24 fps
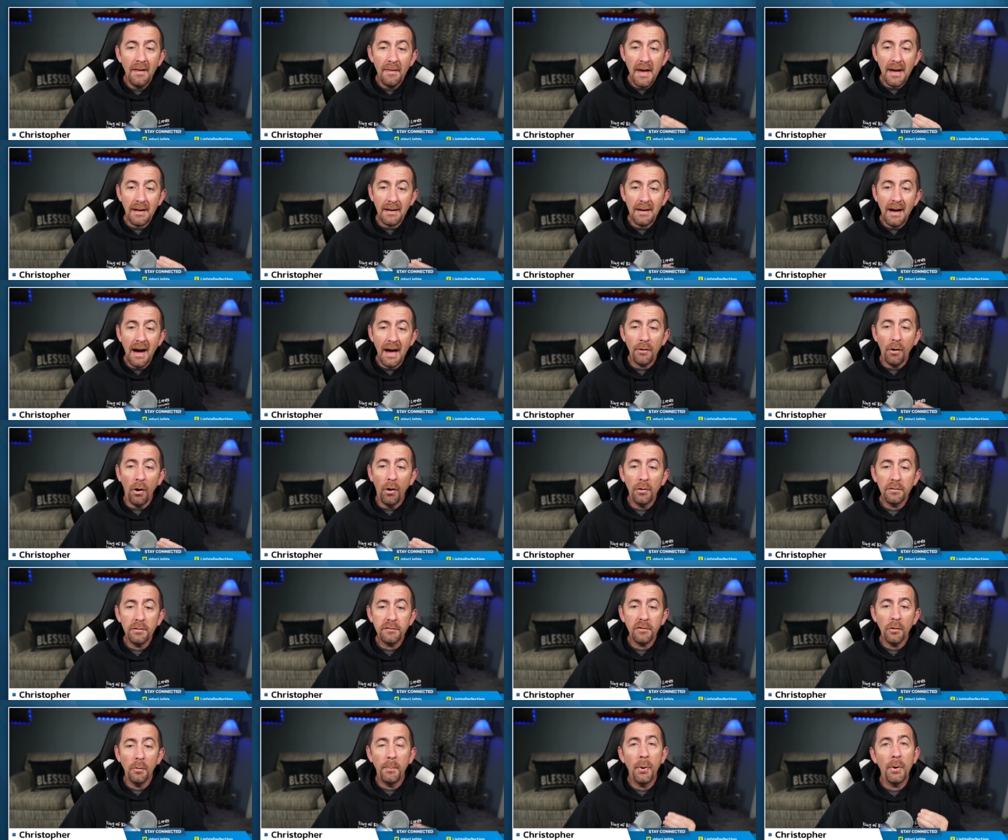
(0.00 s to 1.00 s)
that God
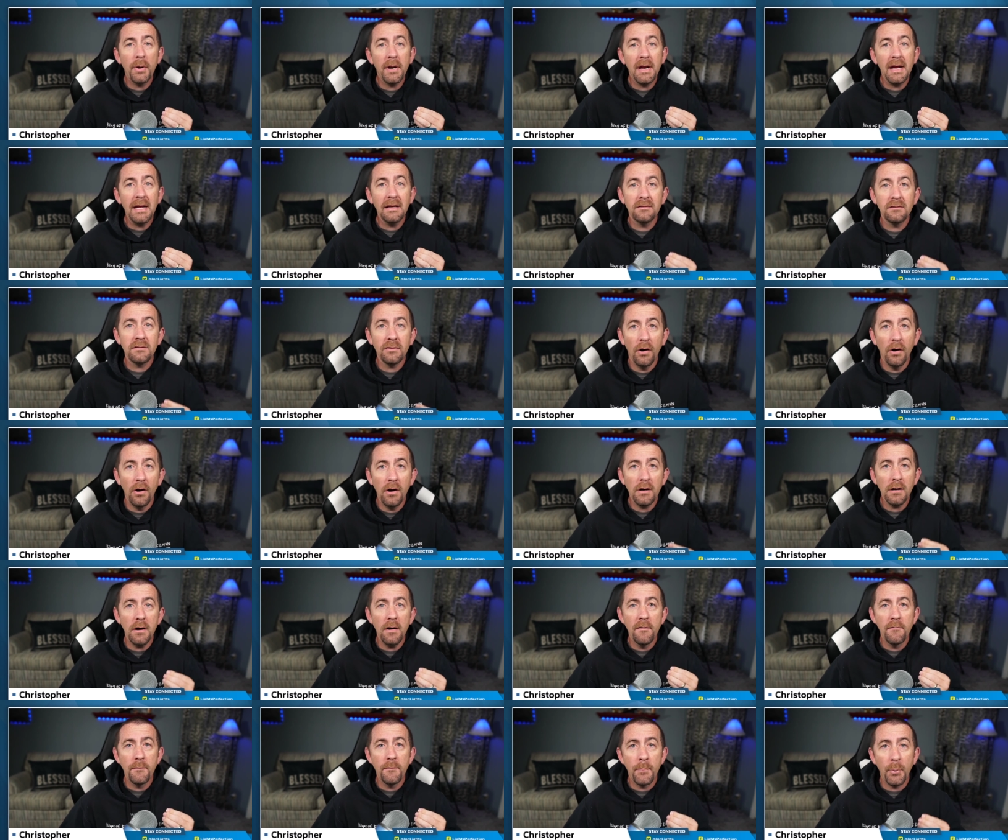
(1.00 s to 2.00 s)
also put a
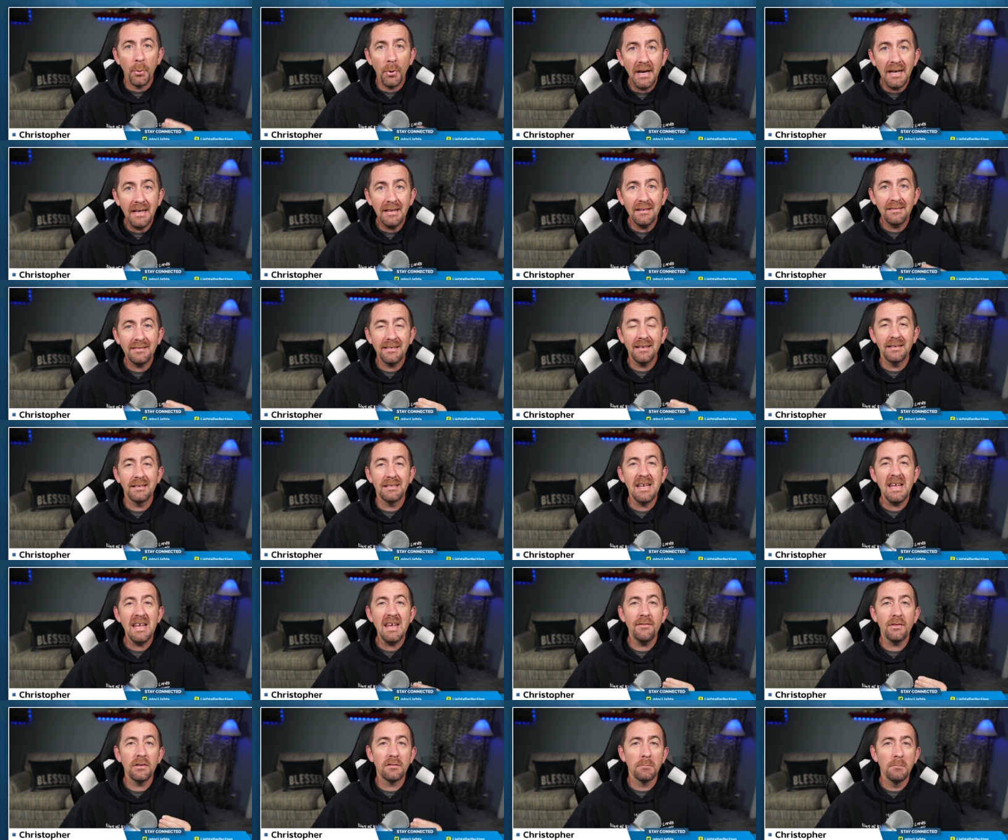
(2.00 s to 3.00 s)
song of praise in
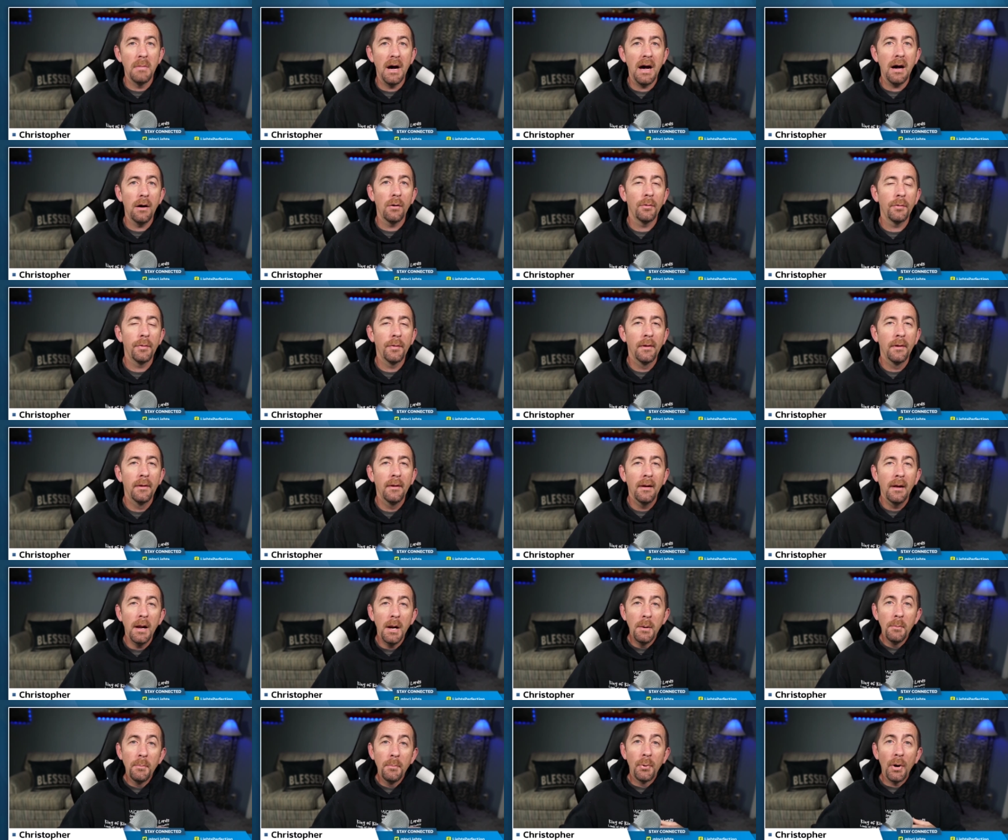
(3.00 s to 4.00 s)
David's mouth.
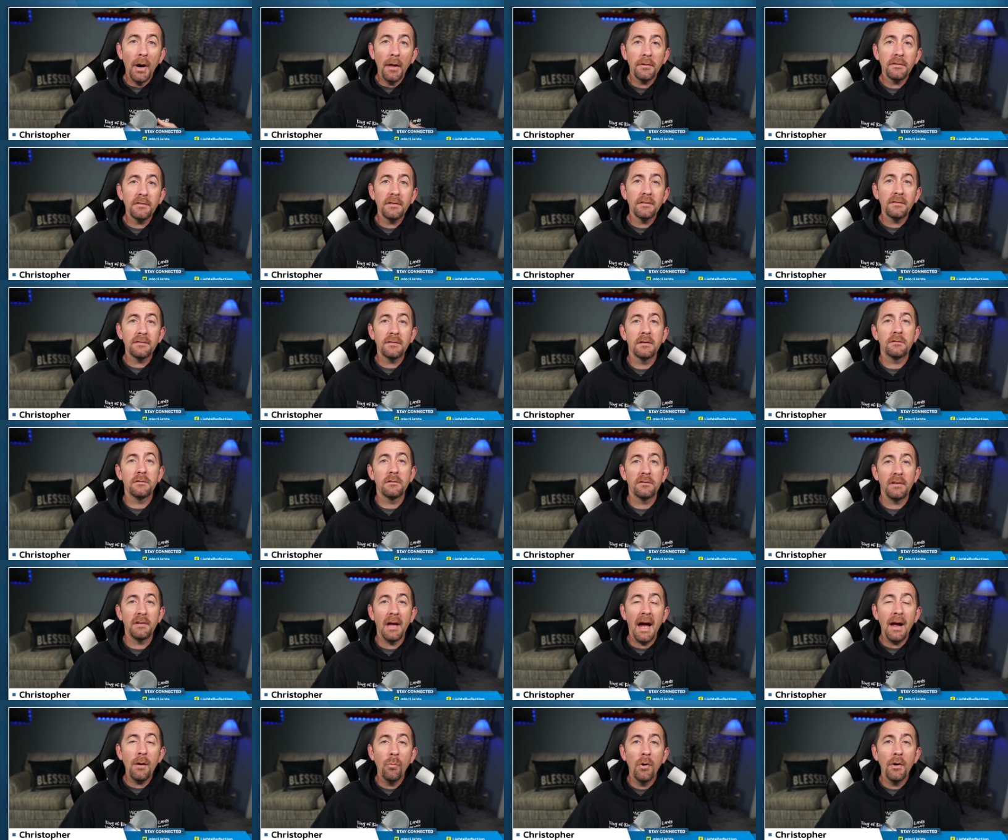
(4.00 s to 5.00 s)
Brothers and sisters,
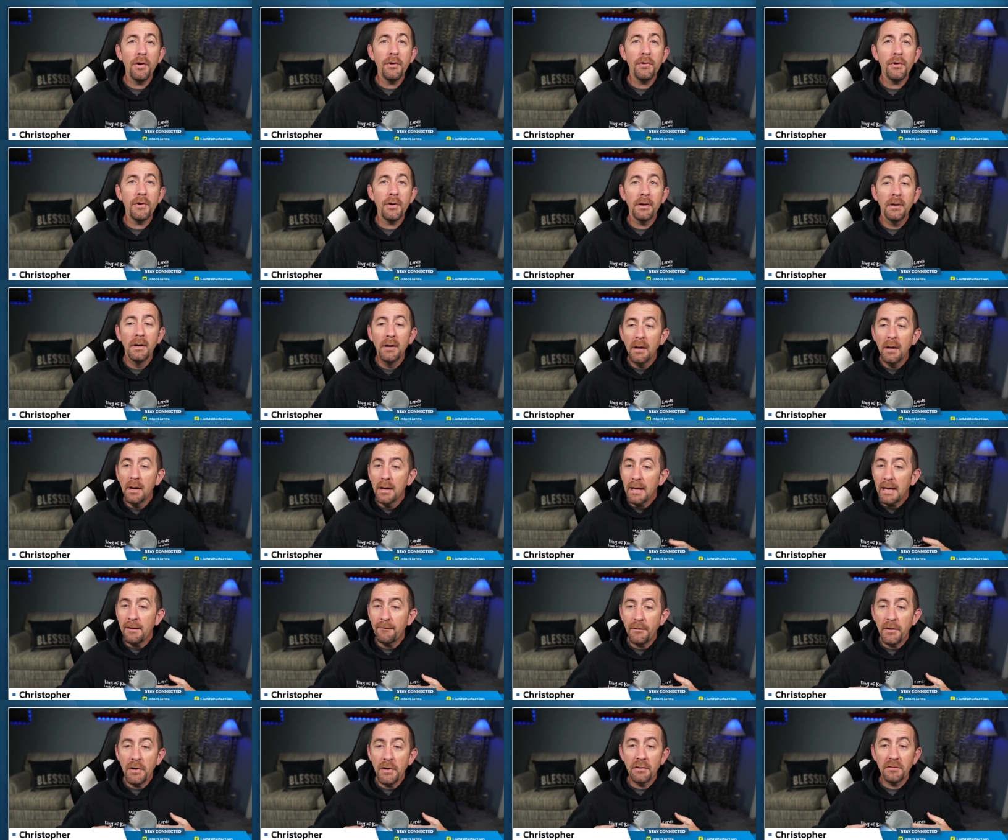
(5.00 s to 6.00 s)
I wonder
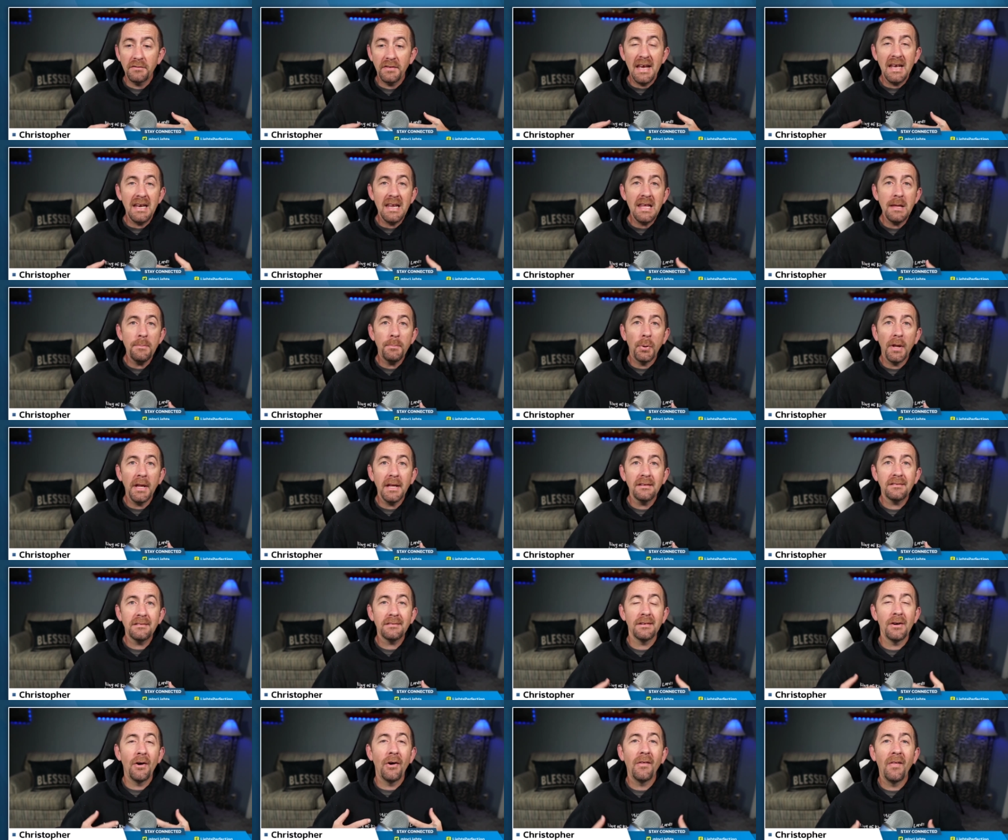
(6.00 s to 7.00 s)
if there's any
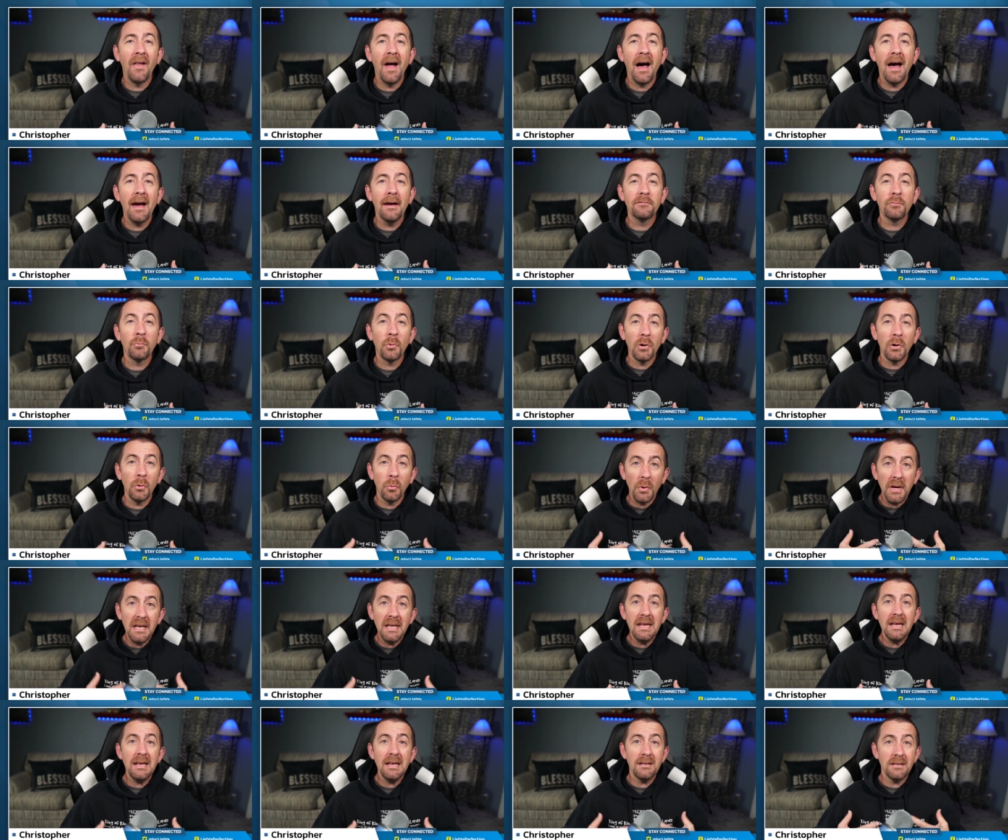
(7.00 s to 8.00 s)
place in our lives where
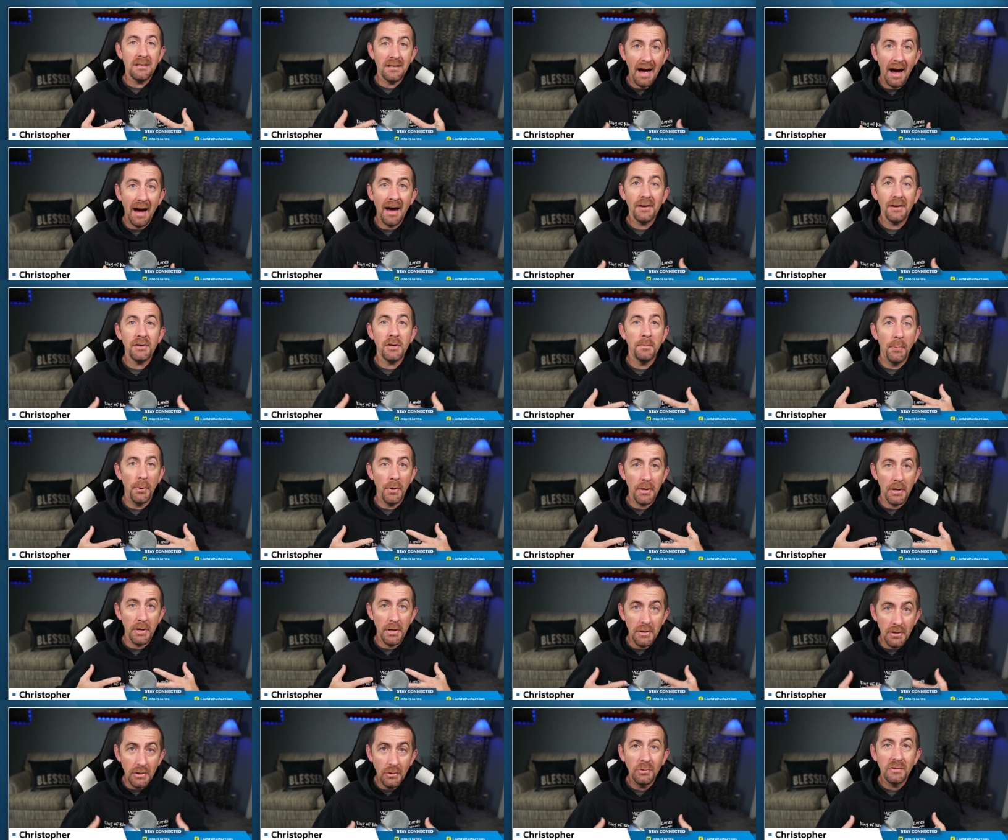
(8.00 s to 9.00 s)
we need God to put
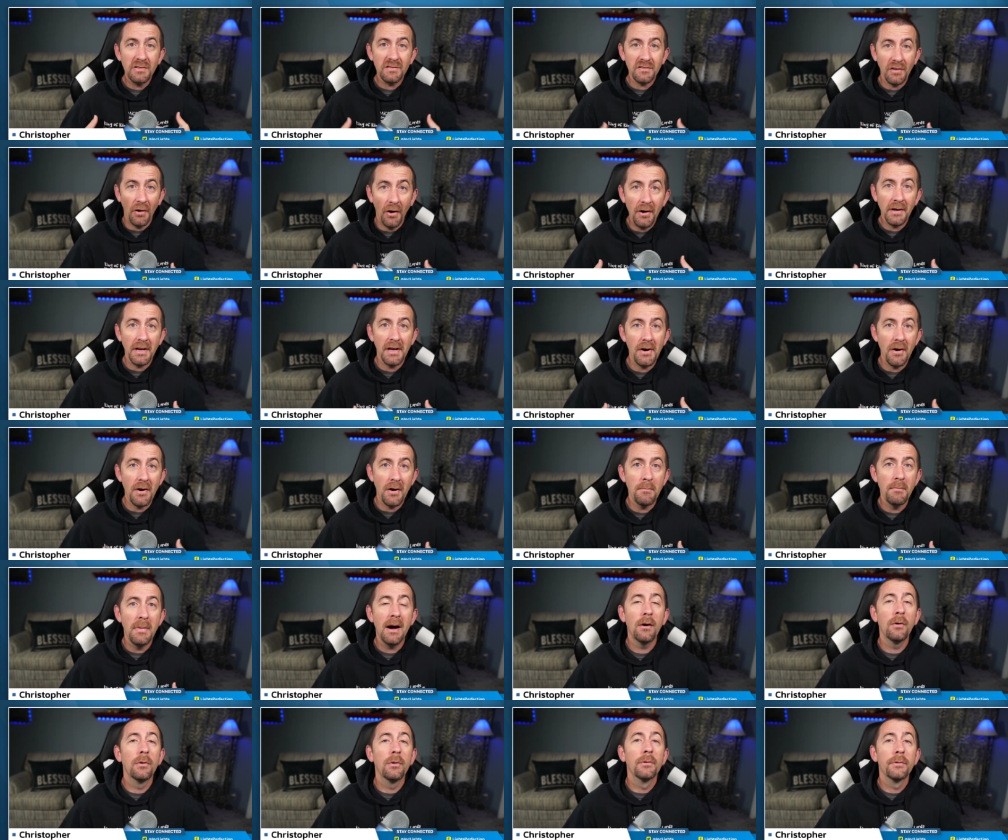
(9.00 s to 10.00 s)
a new song in our
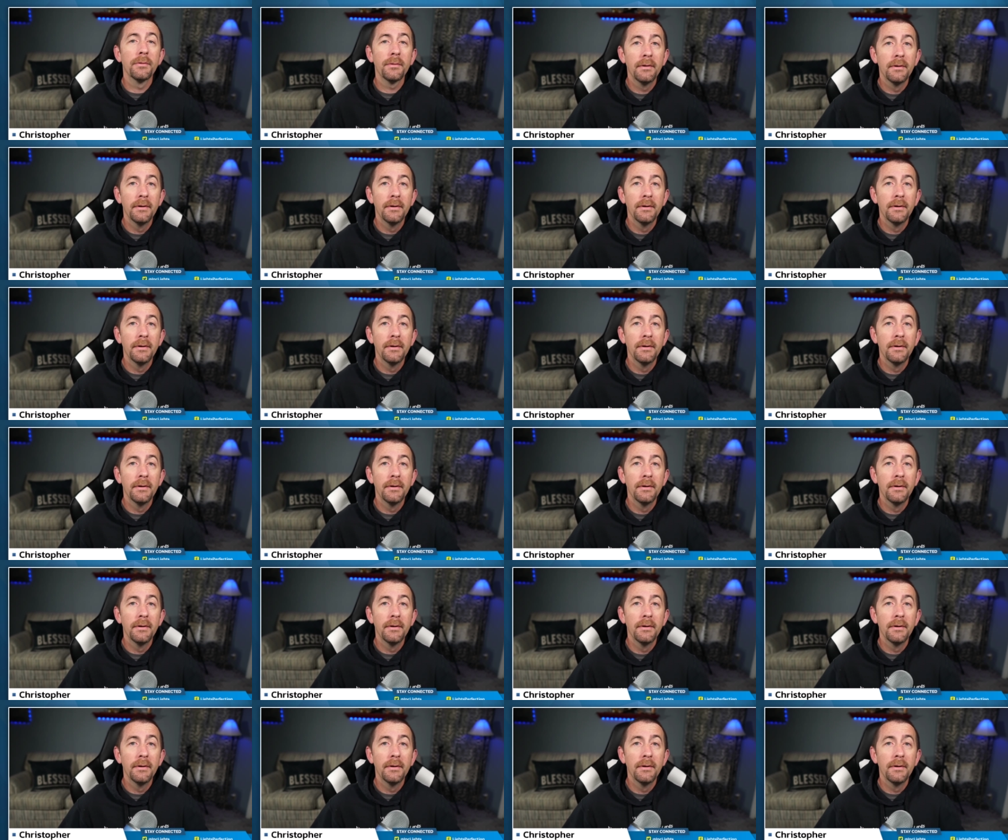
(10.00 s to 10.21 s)
mouth.